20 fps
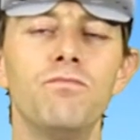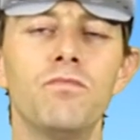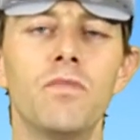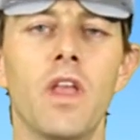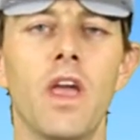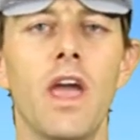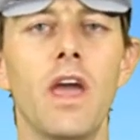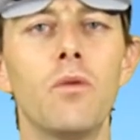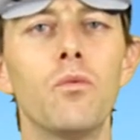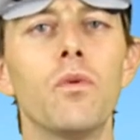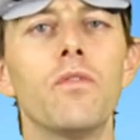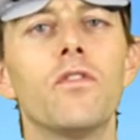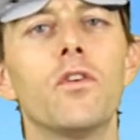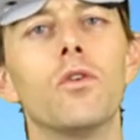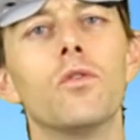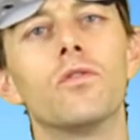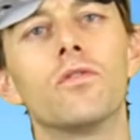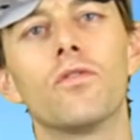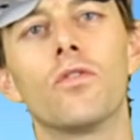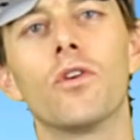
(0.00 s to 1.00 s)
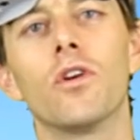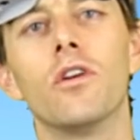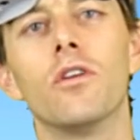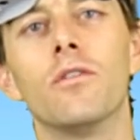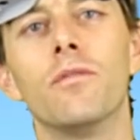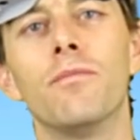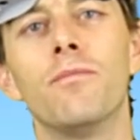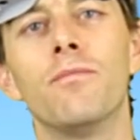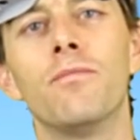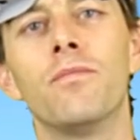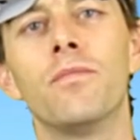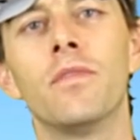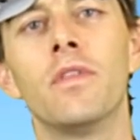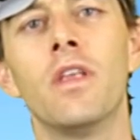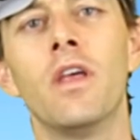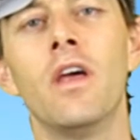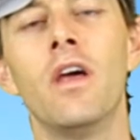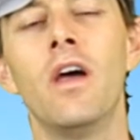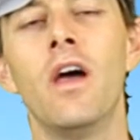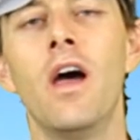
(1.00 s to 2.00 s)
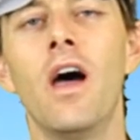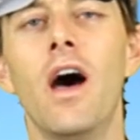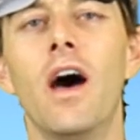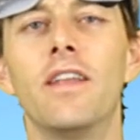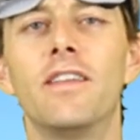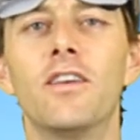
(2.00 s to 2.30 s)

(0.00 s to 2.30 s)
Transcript: and reviews for you. Until